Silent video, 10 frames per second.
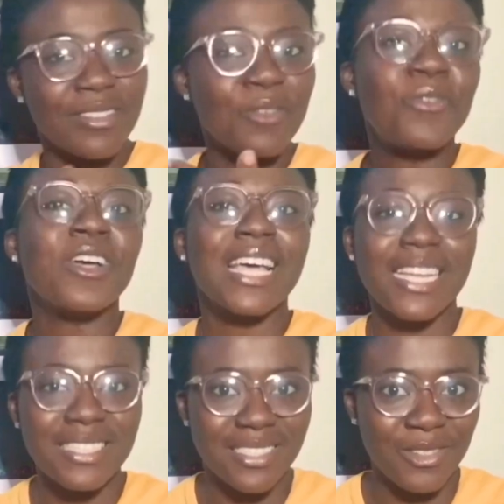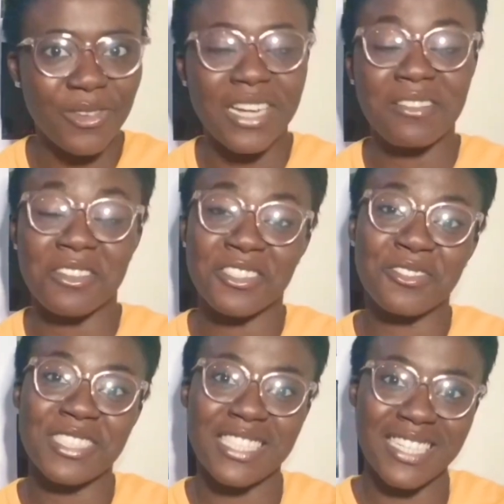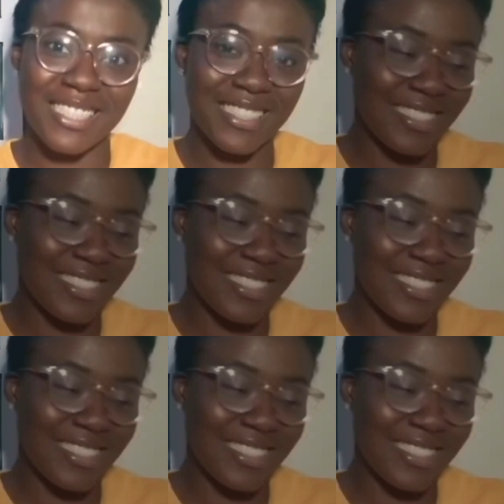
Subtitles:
forget your anniversary dates.